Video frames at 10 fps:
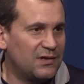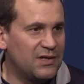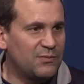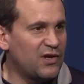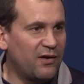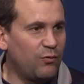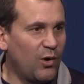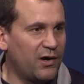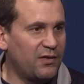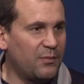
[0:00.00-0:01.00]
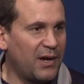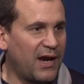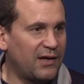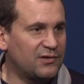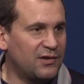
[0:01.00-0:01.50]
teams that have won in the
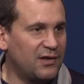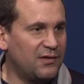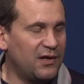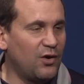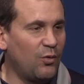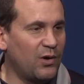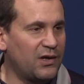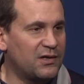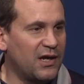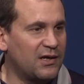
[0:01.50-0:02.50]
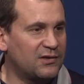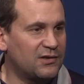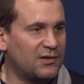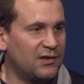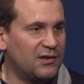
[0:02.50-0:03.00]
past, they, they know what it takes.
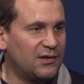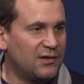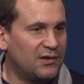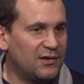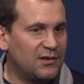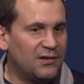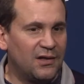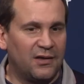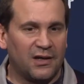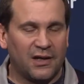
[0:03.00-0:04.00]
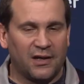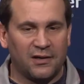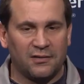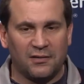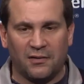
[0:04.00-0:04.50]
And they got
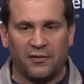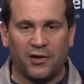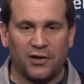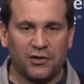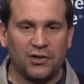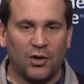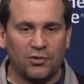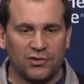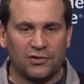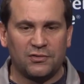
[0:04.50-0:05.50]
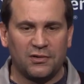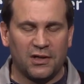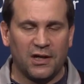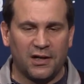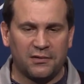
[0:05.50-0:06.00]
a, a very good coach. They
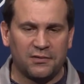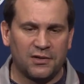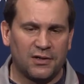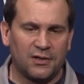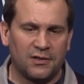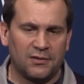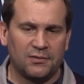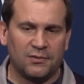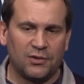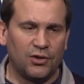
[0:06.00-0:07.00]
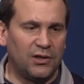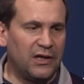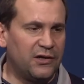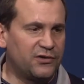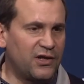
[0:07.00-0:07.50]
got uh, good
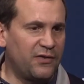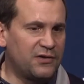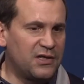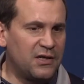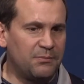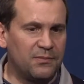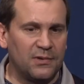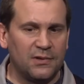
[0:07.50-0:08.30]
leaders on the team.